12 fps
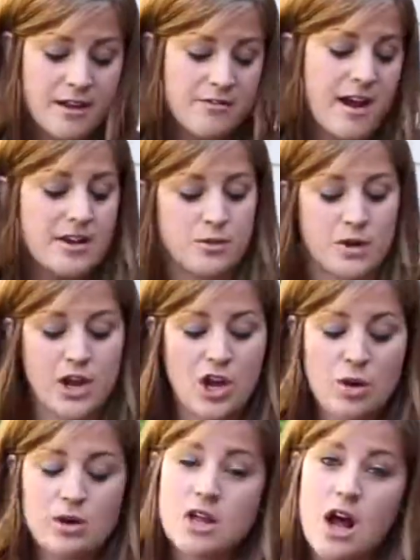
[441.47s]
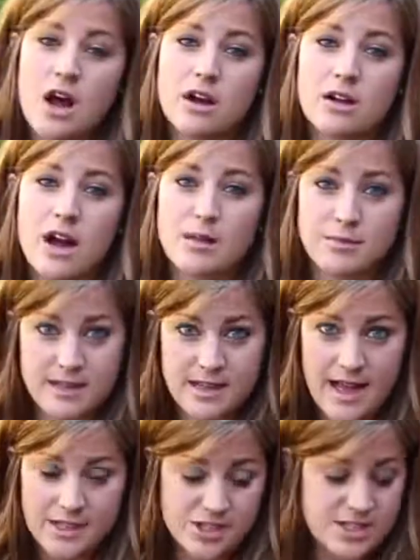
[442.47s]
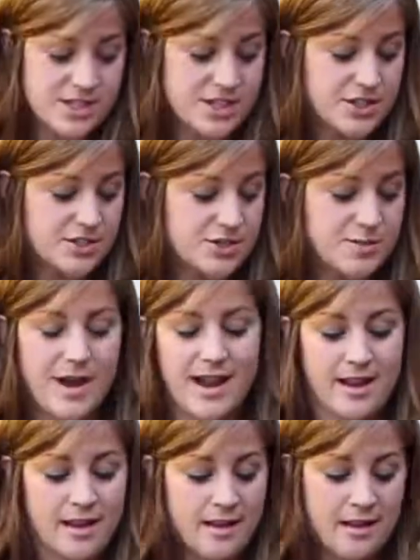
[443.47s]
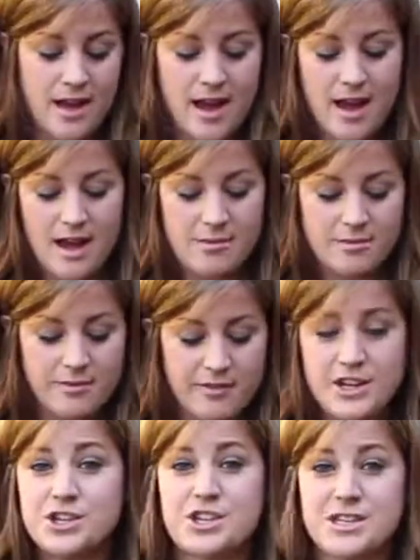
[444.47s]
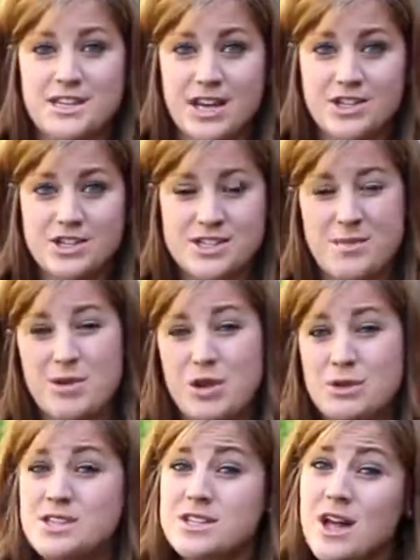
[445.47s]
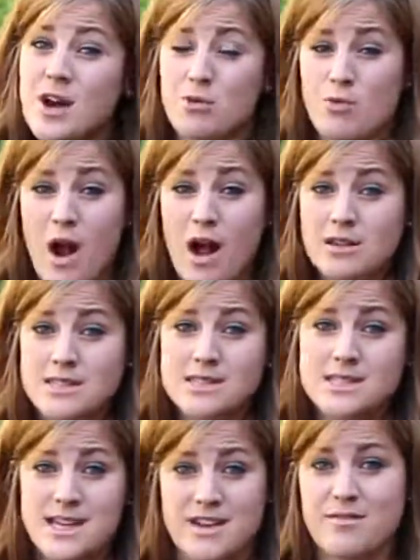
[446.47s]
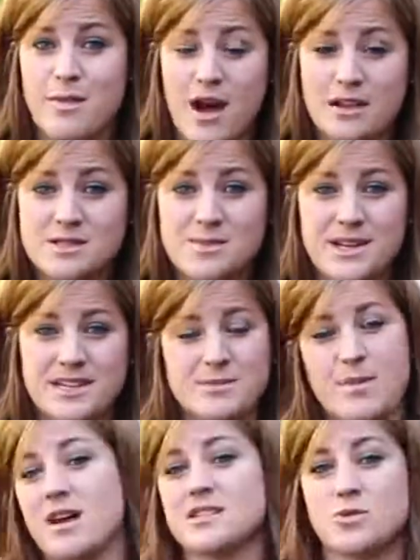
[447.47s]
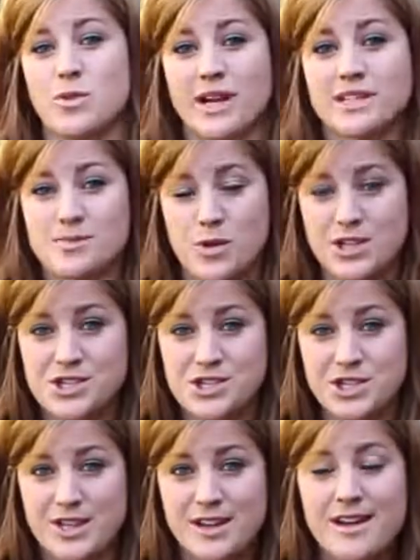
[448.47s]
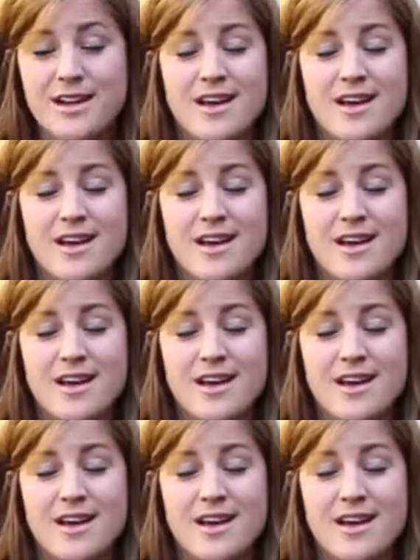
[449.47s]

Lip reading: In fact, when I go along the edges to do my finishing touches, I'm gonna use a lot of rocks instead of moss because moss wicks moisture.